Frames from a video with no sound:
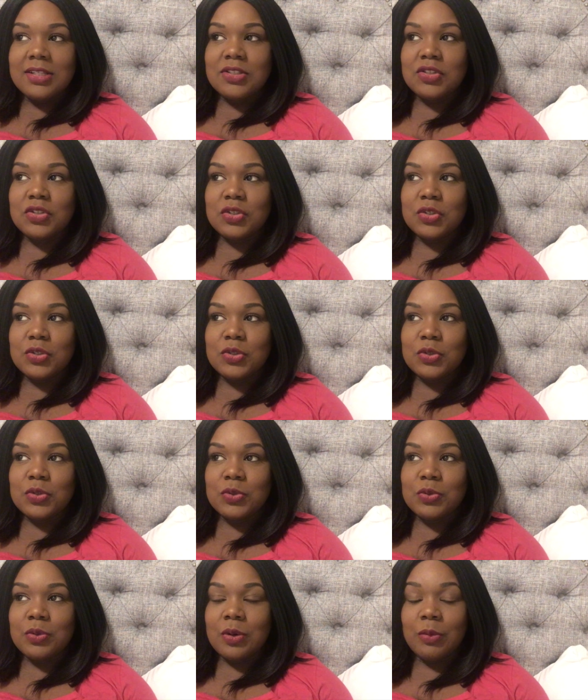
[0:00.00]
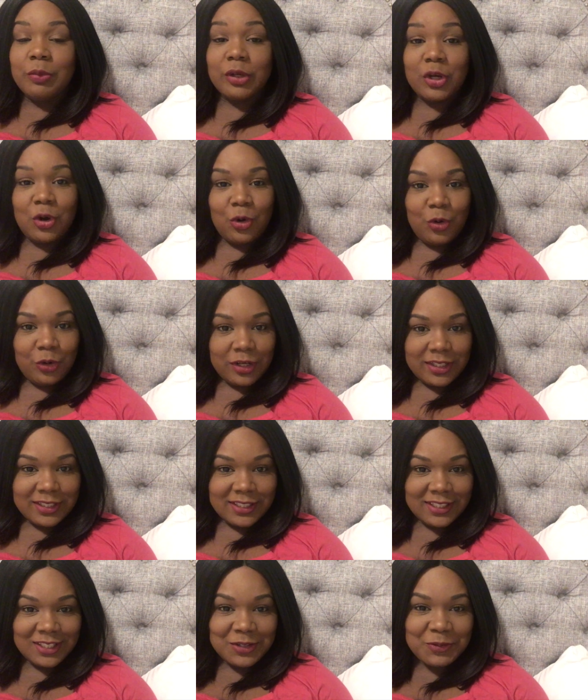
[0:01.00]
to
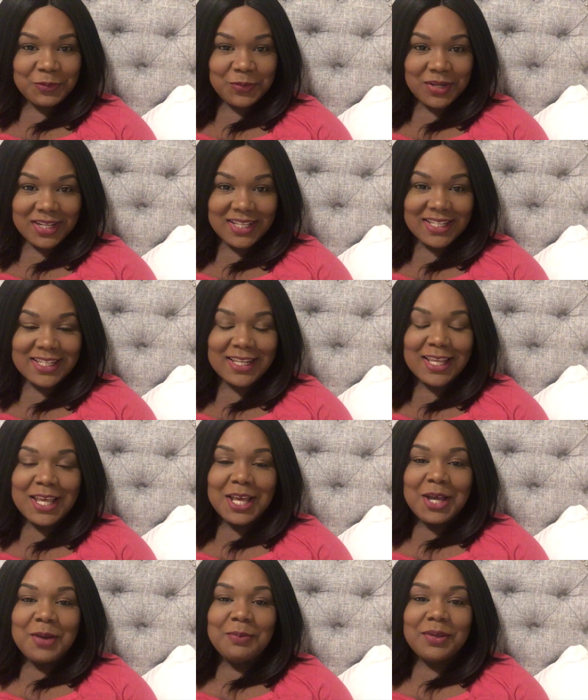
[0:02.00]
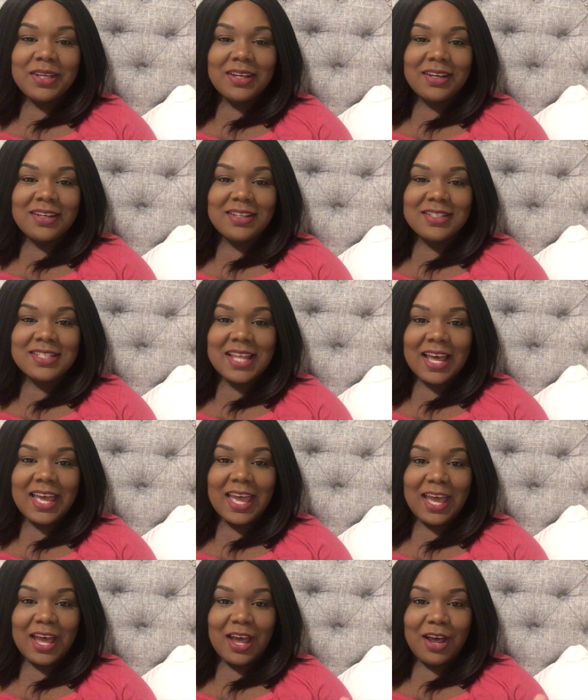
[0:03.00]
record one because I
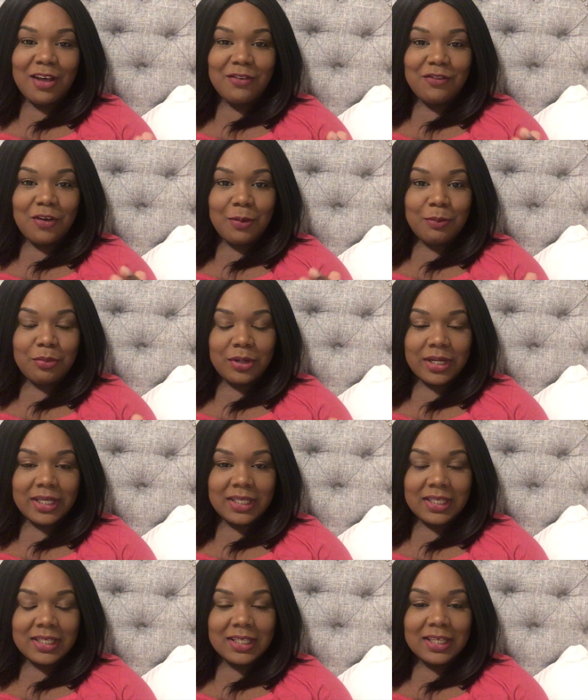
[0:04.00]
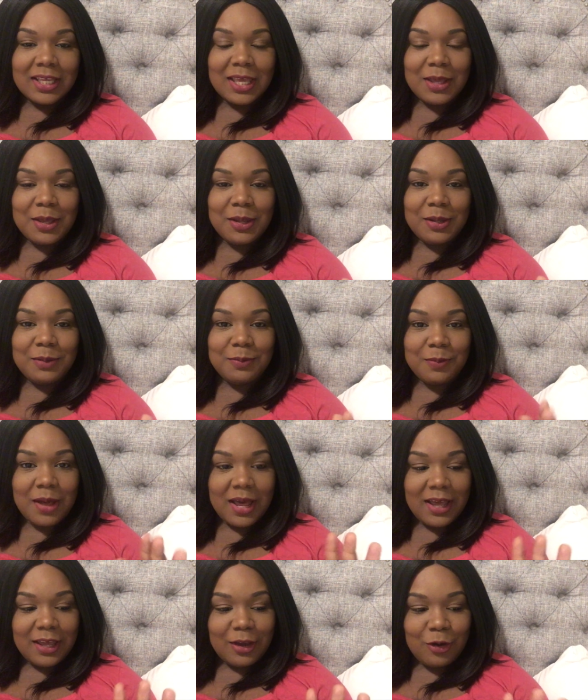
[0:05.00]
have a break in
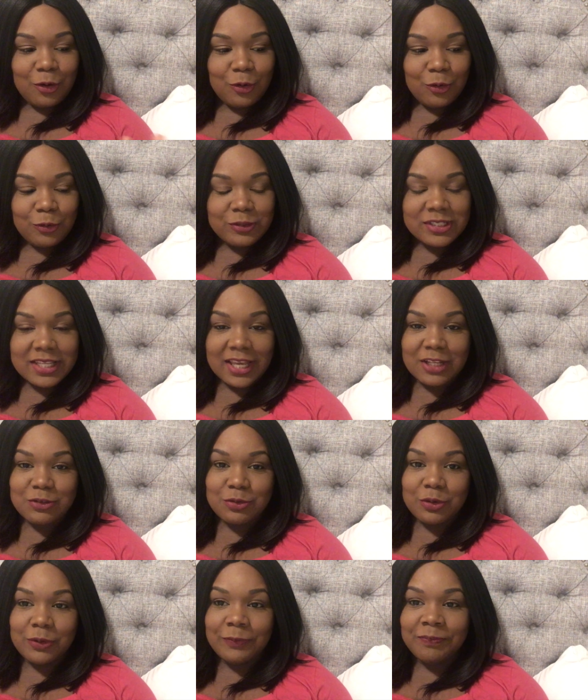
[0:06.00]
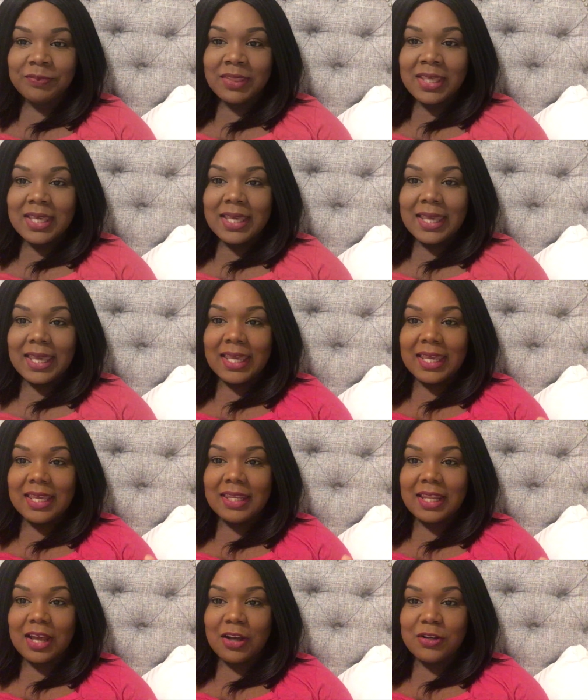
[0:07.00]
my whole schedule,
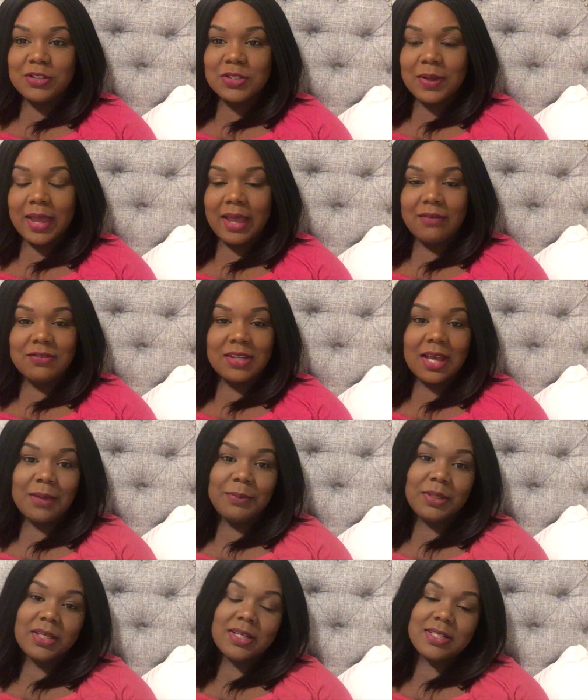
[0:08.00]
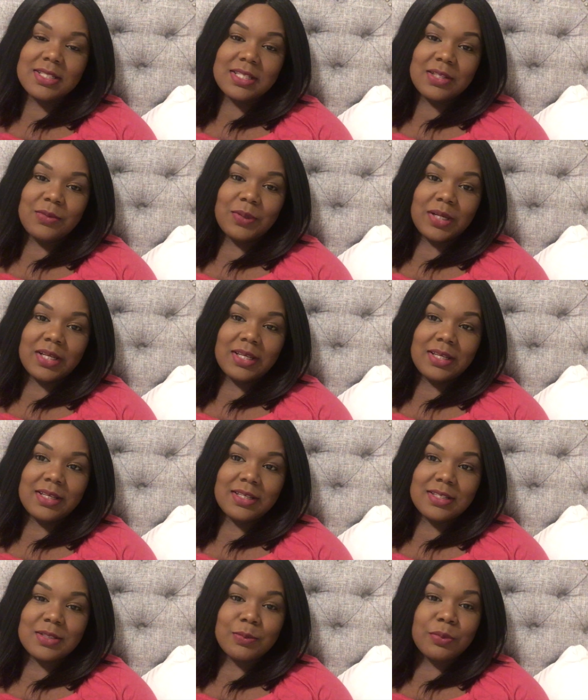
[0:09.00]
and I also have time because Iwa
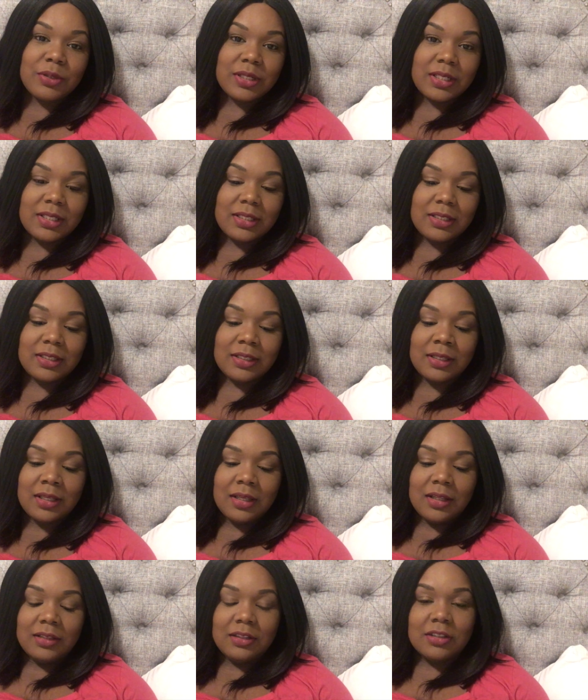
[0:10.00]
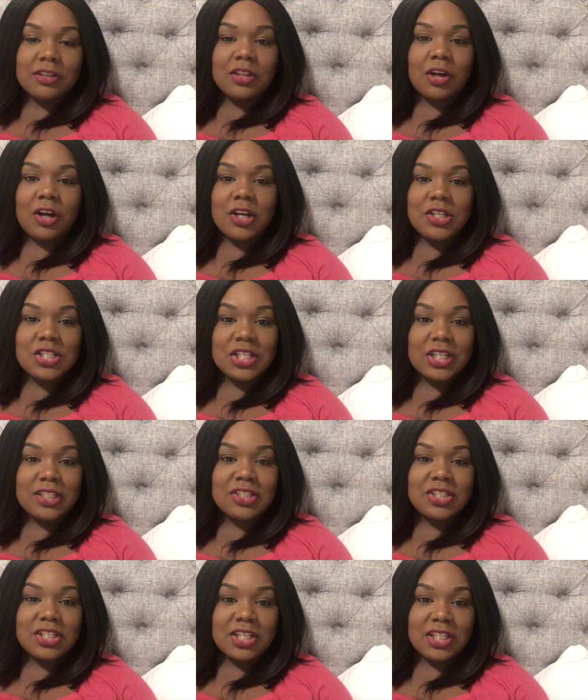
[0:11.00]
is pretty lethargic,
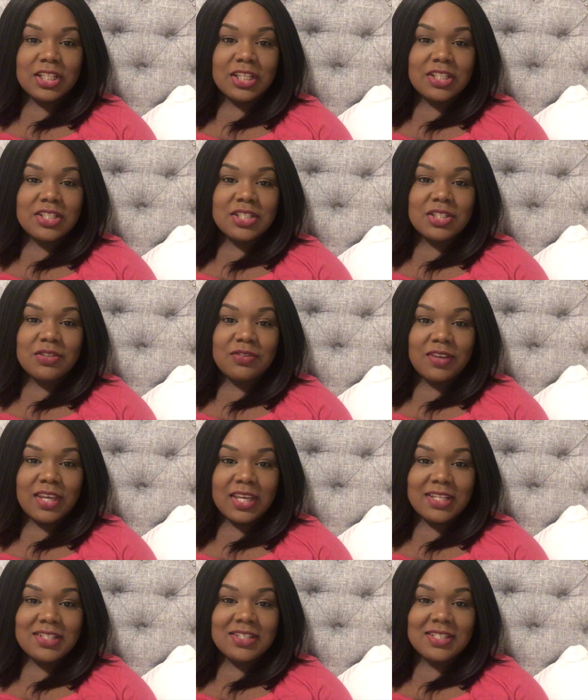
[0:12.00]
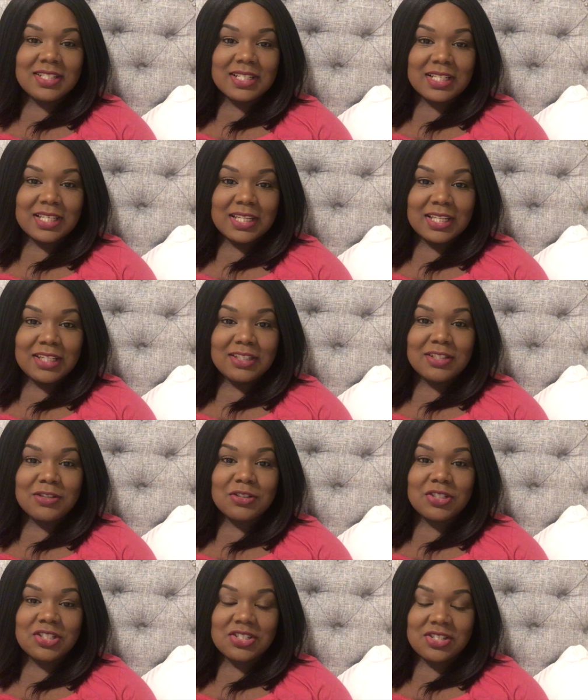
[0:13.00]
chilling. She's fed, she's clean, so
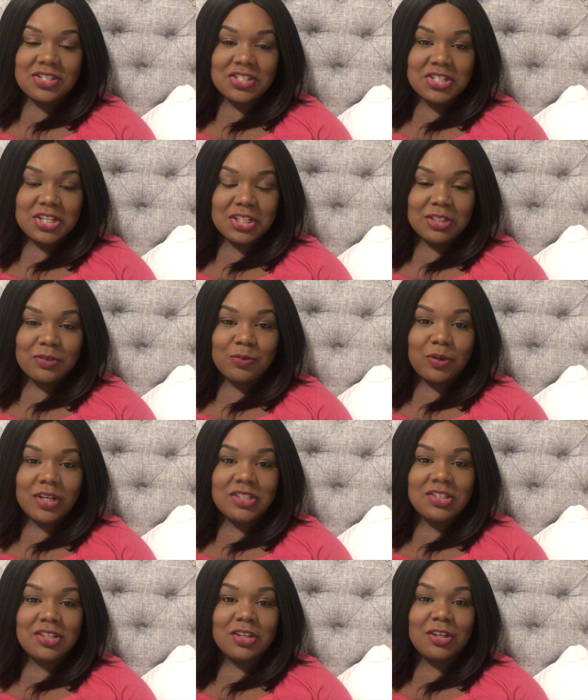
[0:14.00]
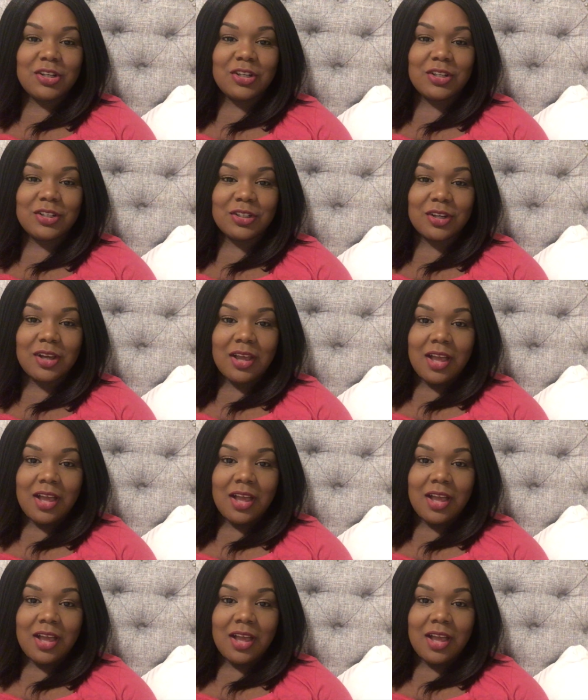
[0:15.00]
she's just chilling watching her